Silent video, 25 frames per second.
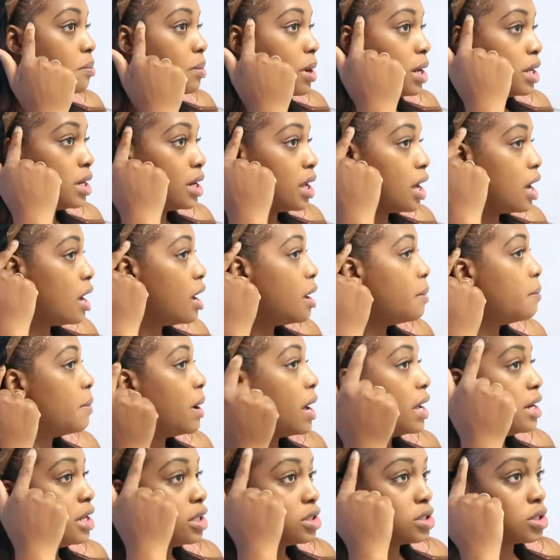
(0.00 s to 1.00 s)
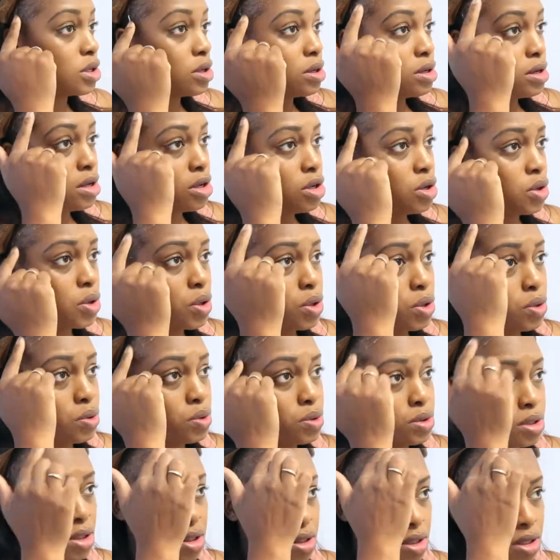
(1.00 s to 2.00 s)
But and it's good that you can
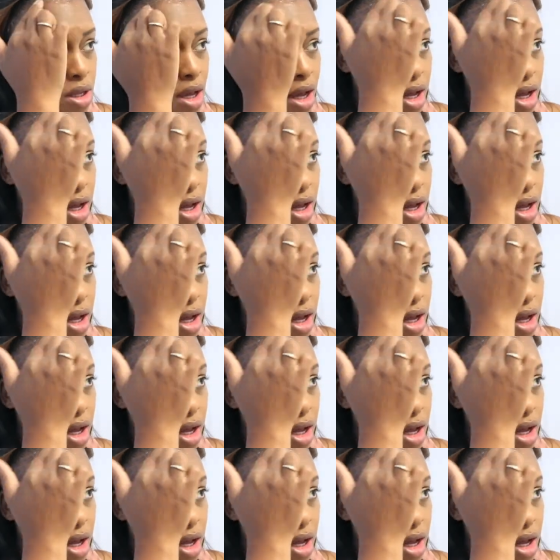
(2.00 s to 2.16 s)
use it,